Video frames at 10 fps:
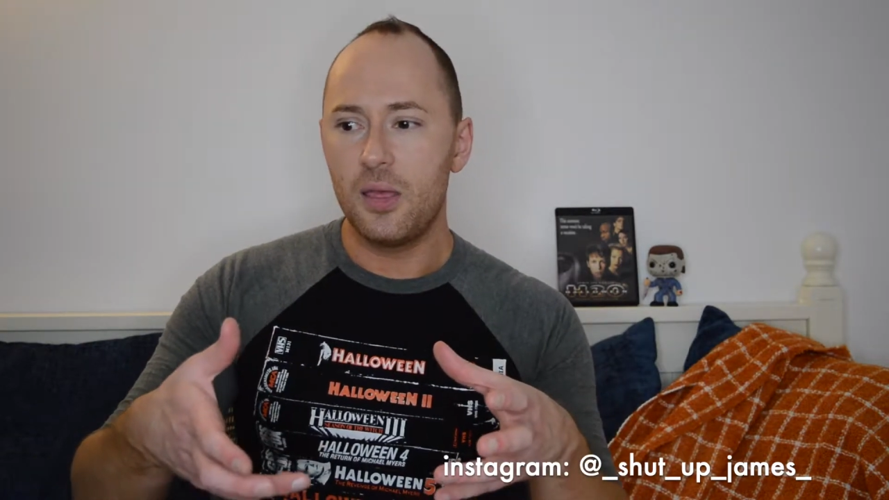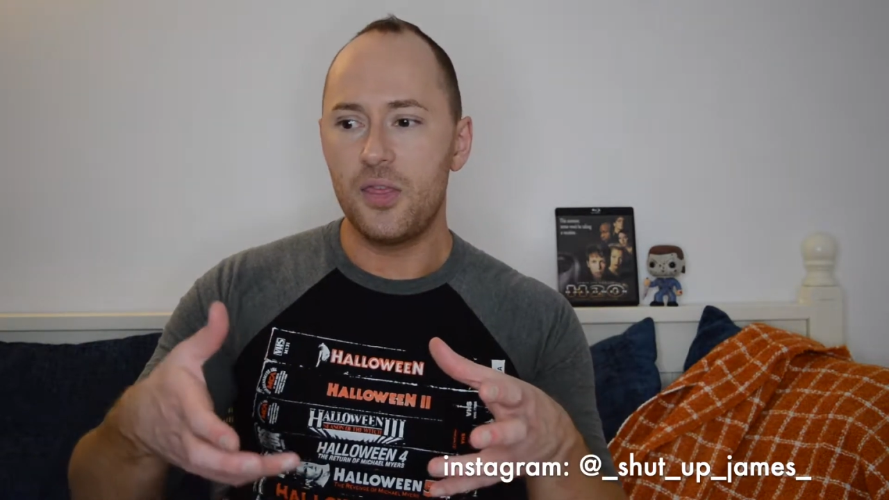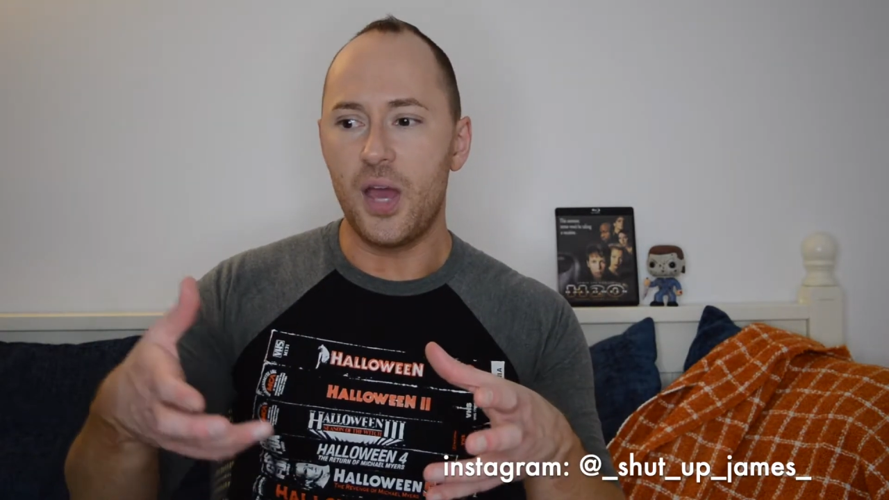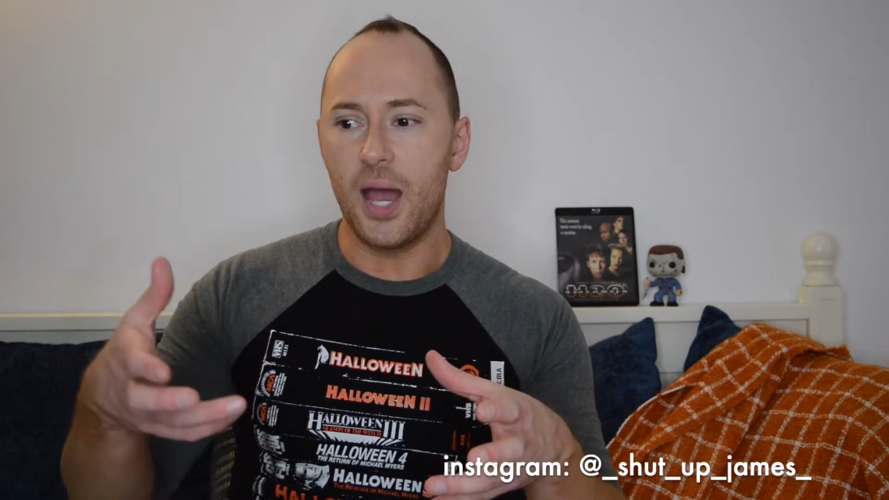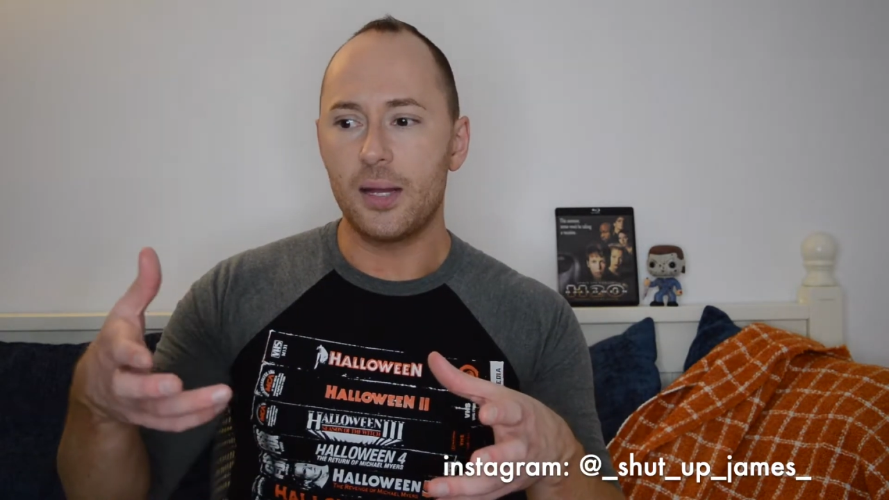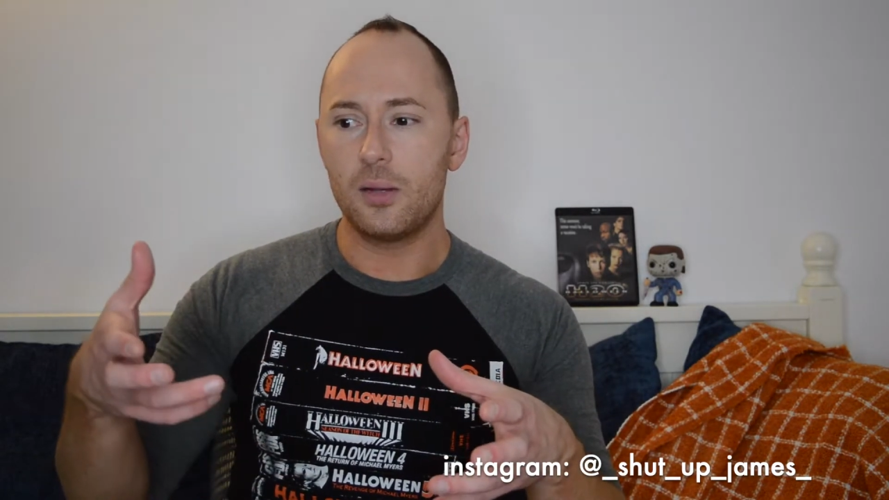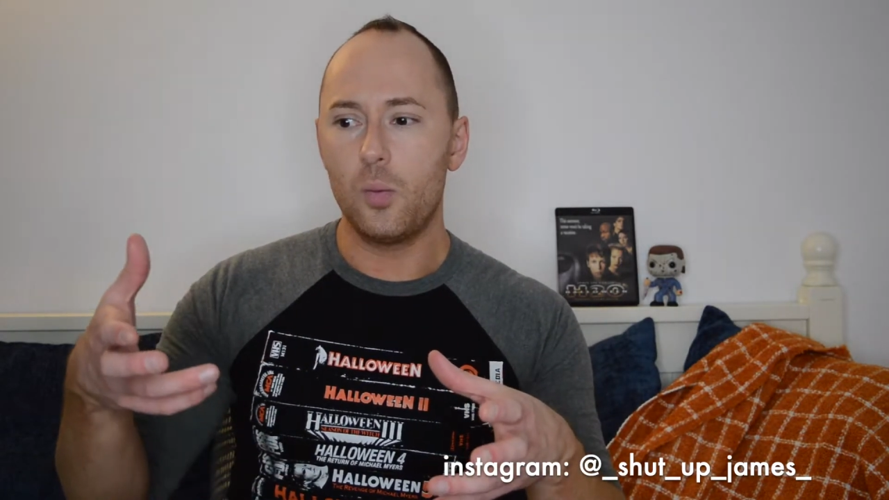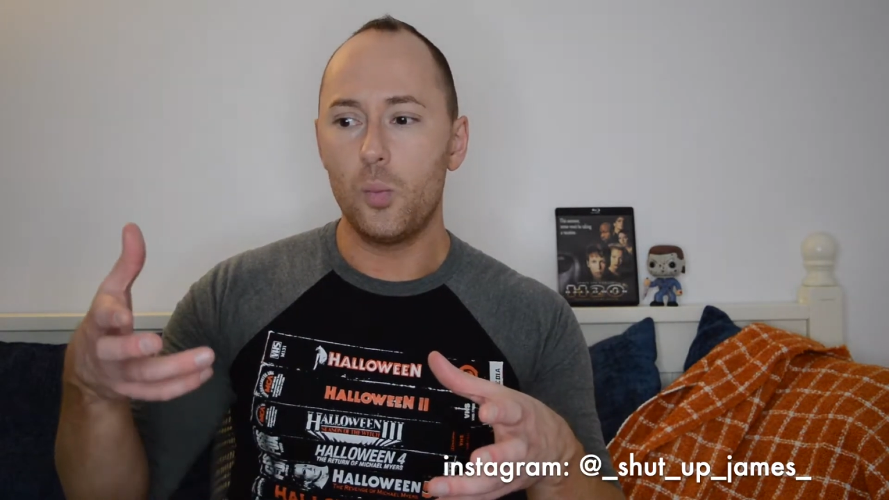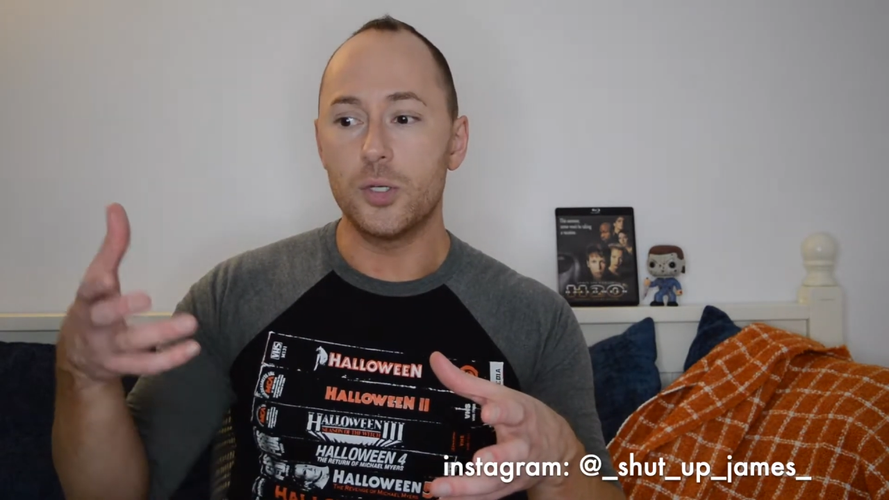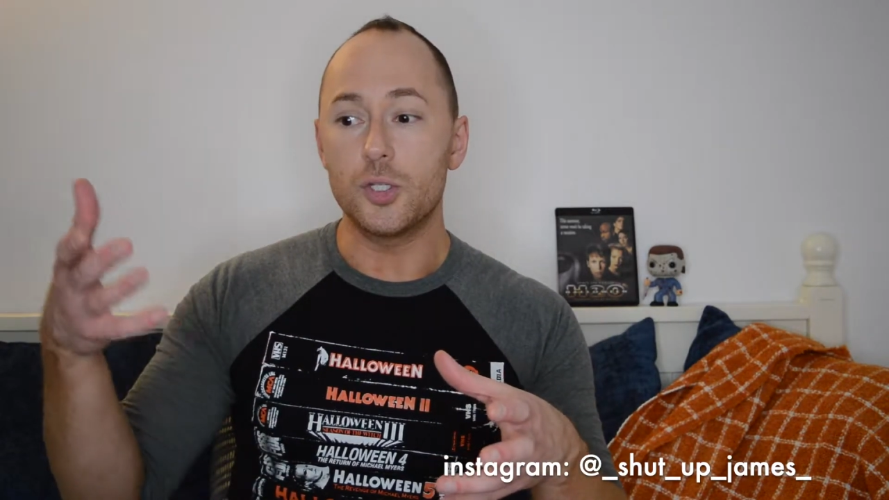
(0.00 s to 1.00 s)
that
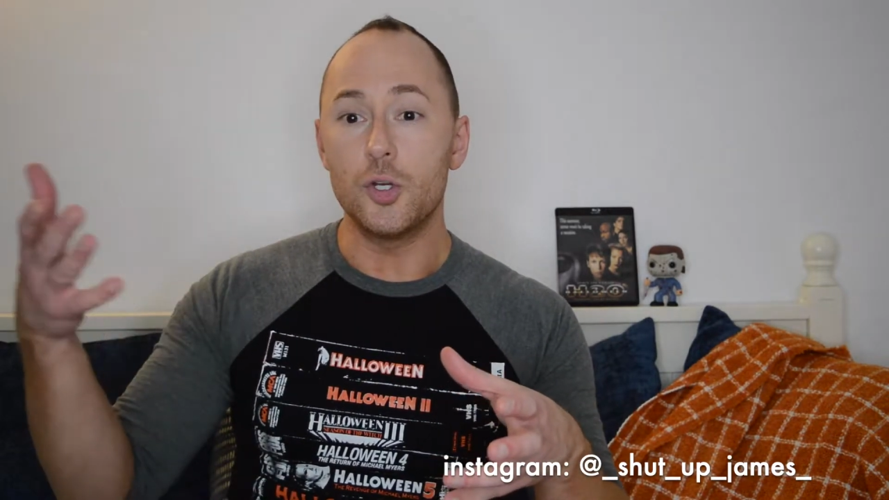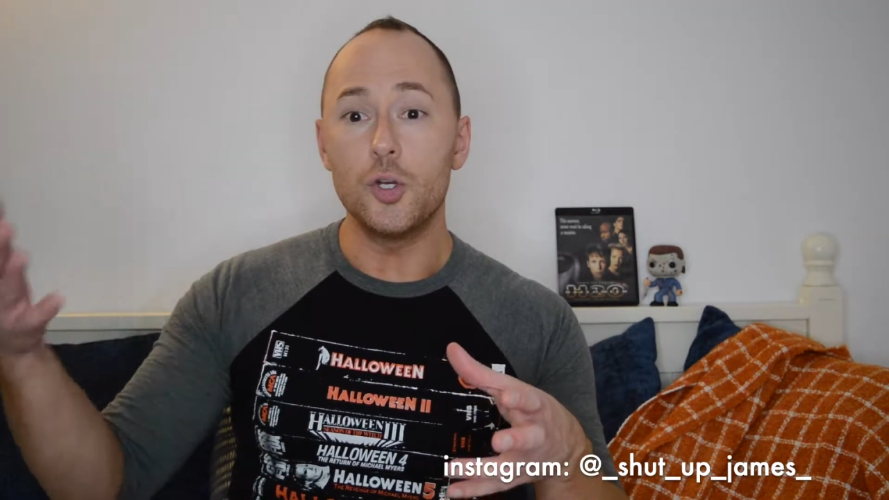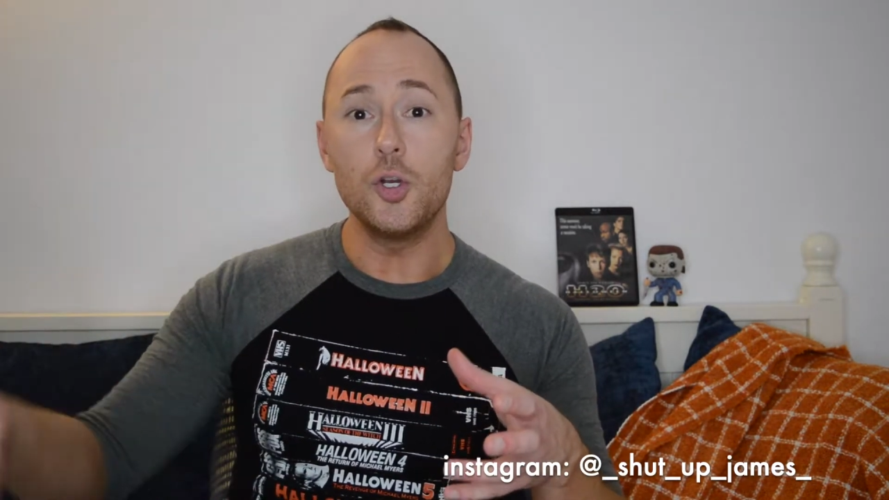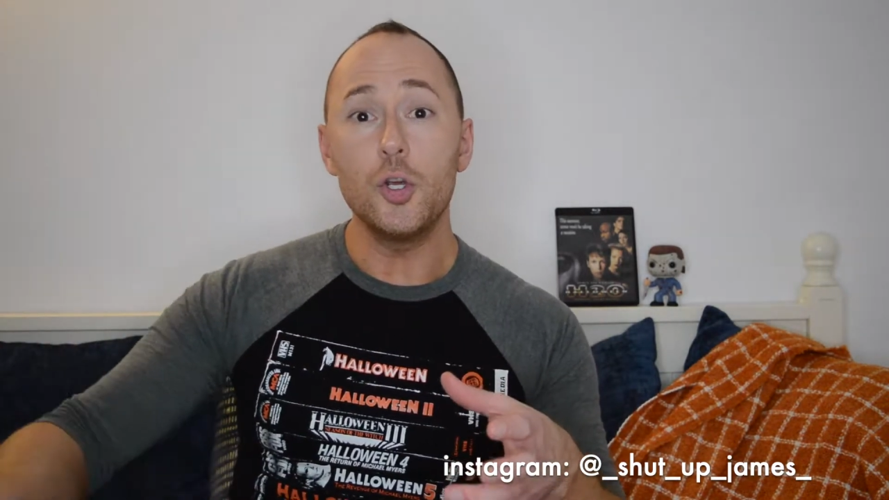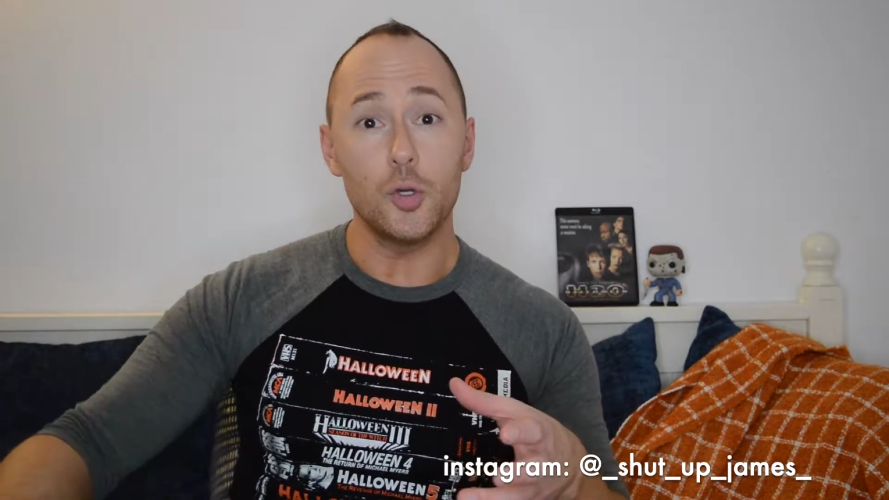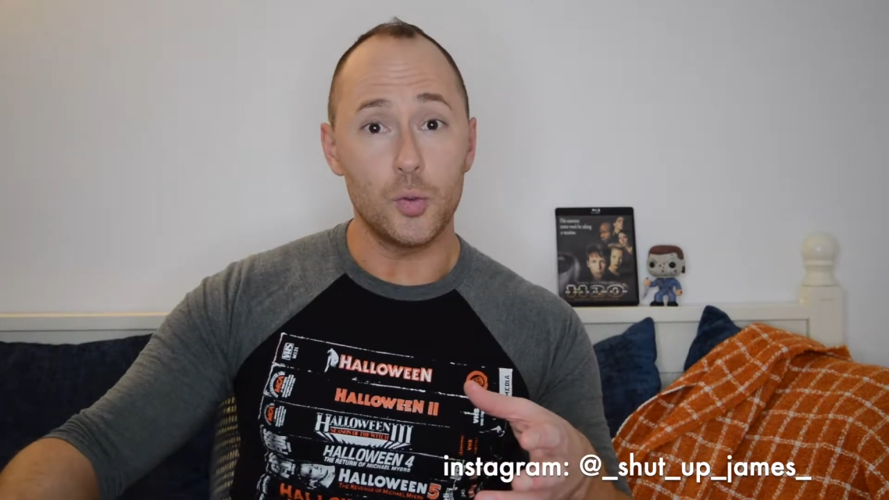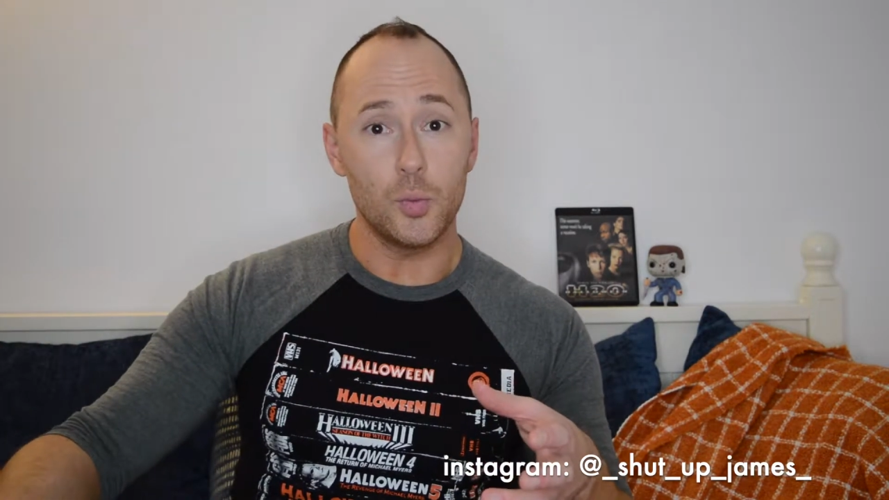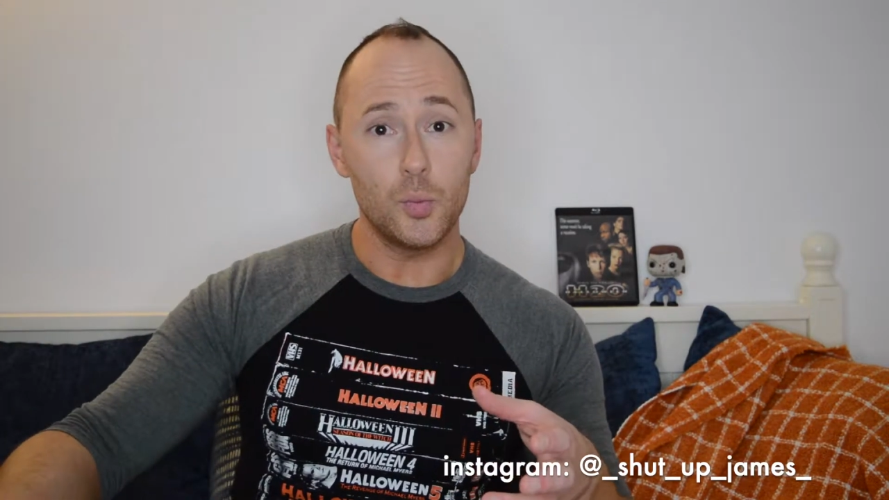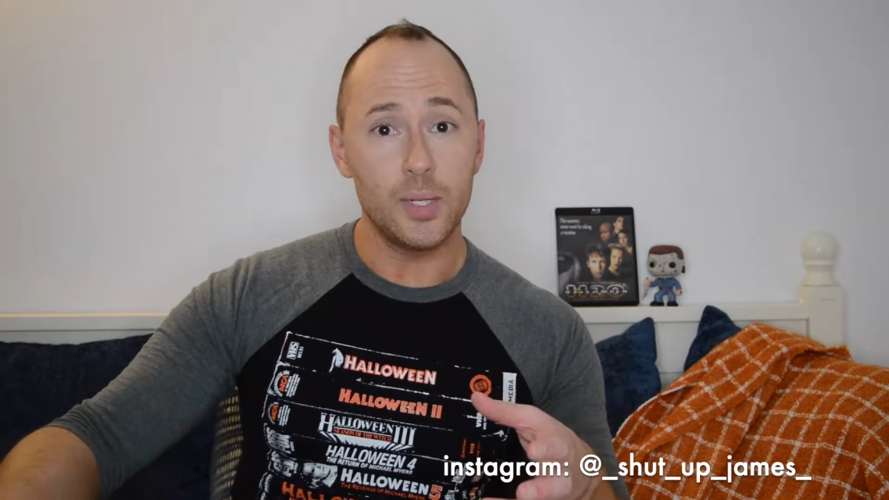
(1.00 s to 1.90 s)
was new